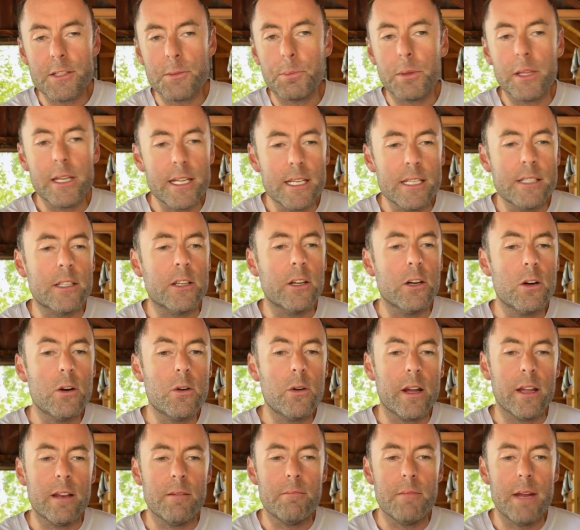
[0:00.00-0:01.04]
please go
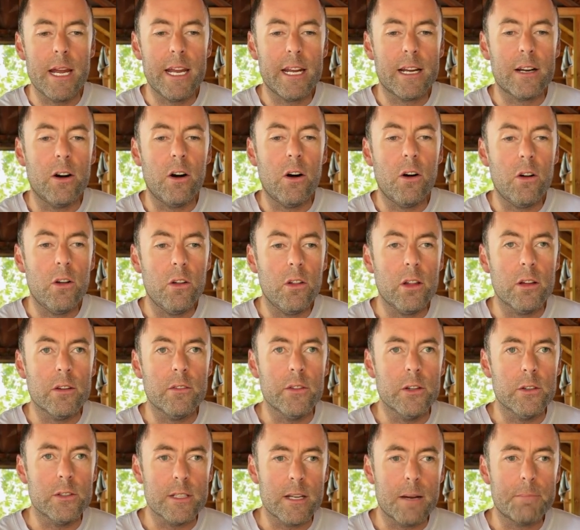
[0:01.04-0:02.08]
and make all of
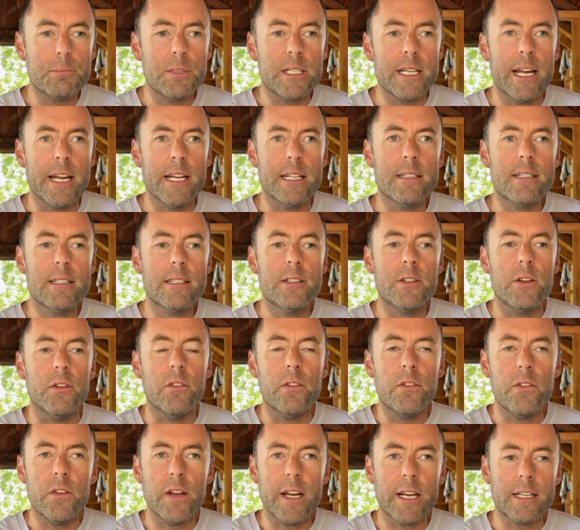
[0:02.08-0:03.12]
those updates to
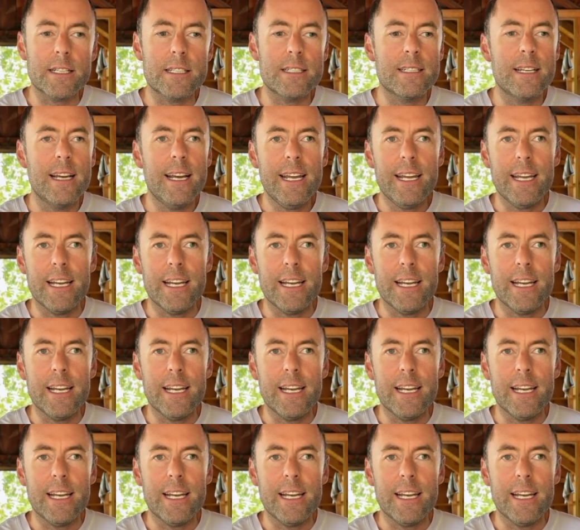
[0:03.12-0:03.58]
fix